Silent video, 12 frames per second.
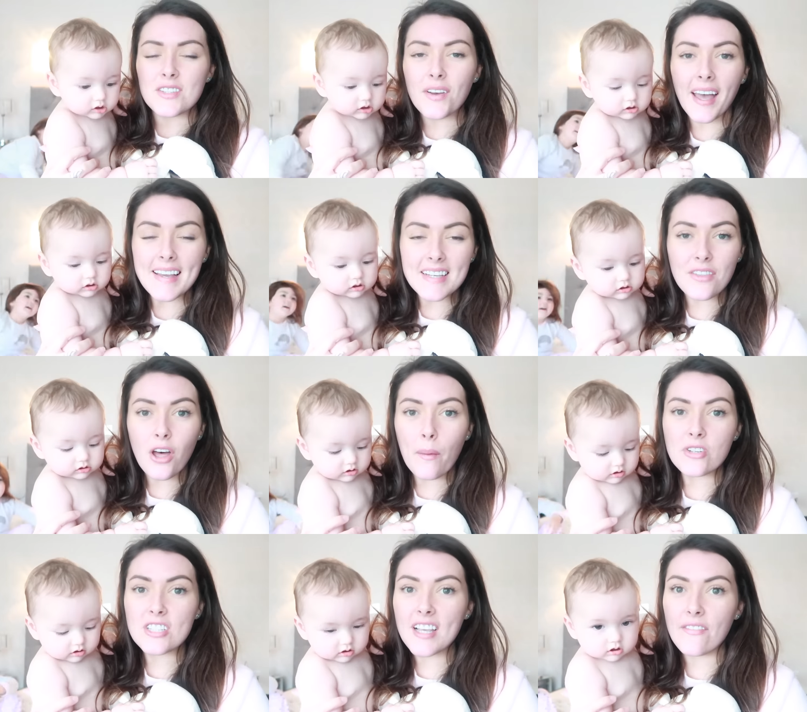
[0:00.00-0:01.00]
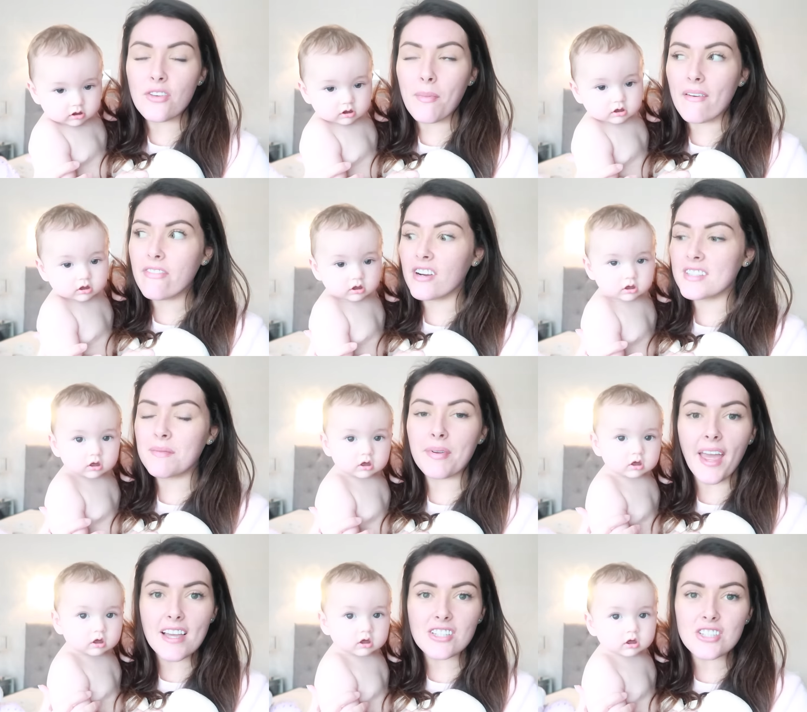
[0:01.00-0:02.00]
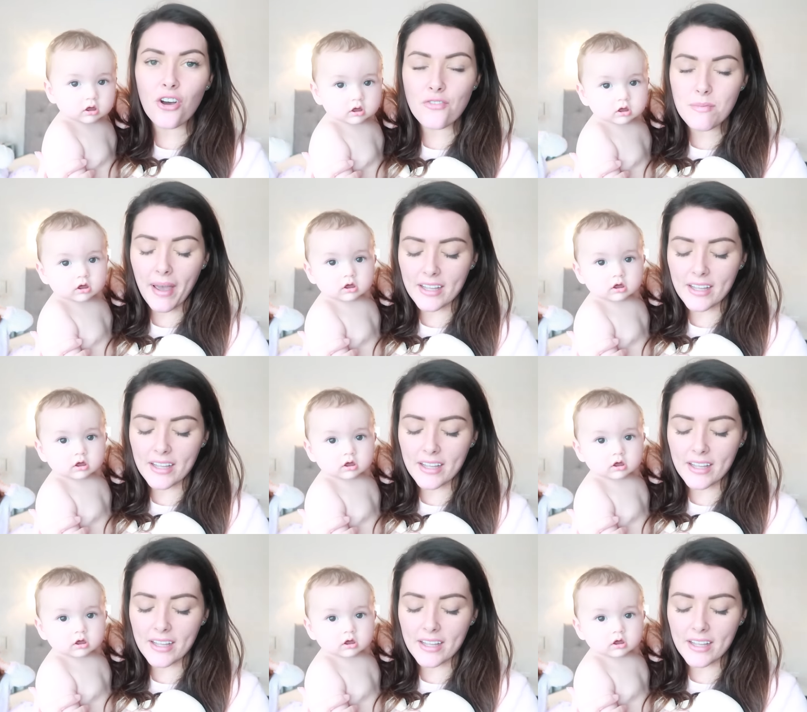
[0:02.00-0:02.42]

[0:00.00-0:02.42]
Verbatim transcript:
Speaker 1: so guys, I thought I would just give you my first impressions of the